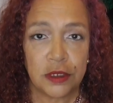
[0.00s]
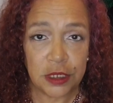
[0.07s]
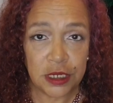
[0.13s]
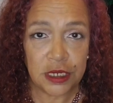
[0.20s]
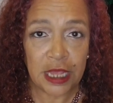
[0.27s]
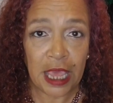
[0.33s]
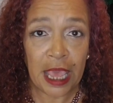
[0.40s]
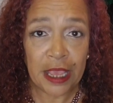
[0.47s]

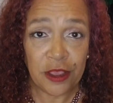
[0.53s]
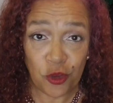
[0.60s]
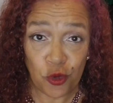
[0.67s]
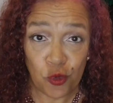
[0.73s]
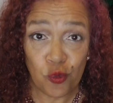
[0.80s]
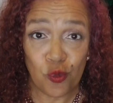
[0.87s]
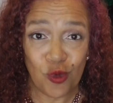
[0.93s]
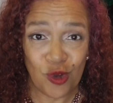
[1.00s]
today
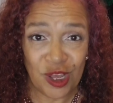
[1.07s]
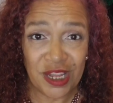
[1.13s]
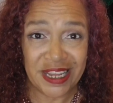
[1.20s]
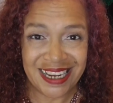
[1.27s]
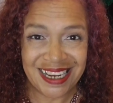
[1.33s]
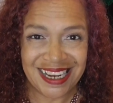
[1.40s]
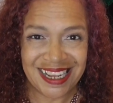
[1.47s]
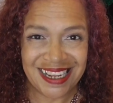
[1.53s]
you
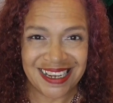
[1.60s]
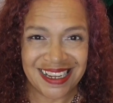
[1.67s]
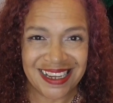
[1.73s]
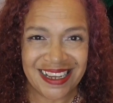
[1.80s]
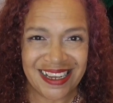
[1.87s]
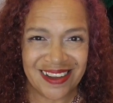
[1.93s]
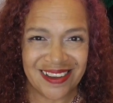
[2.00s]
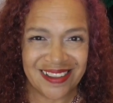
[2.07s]
really need to
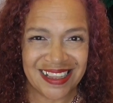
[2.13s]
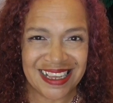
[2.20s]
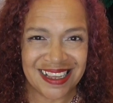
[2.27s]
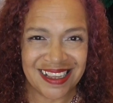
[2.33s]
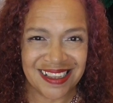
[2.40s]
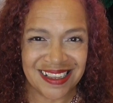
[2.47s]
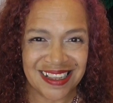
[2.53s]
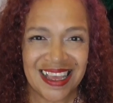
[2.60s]
hear
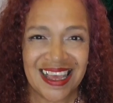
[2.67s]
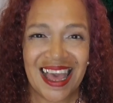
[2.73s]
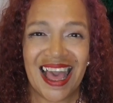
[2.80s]
this.